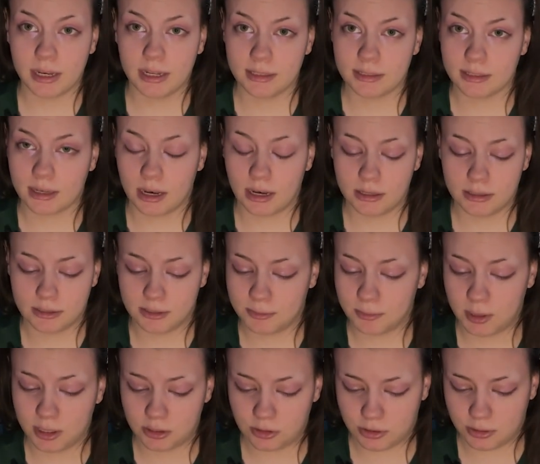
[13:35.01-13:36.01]
It's gotten
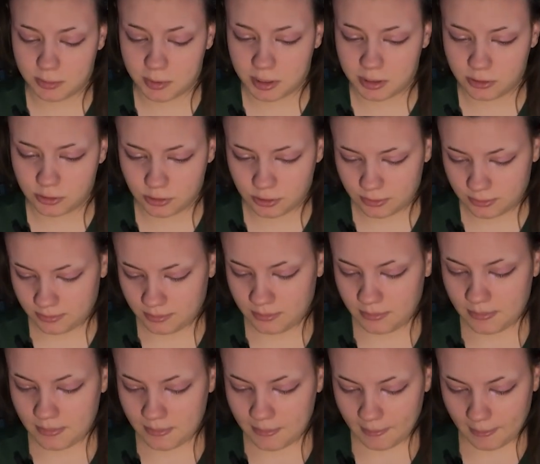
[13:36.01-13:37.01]
smudged a bunch.
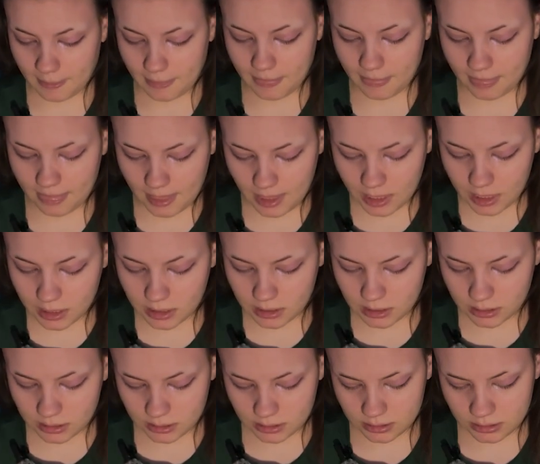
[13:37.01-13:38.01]
And then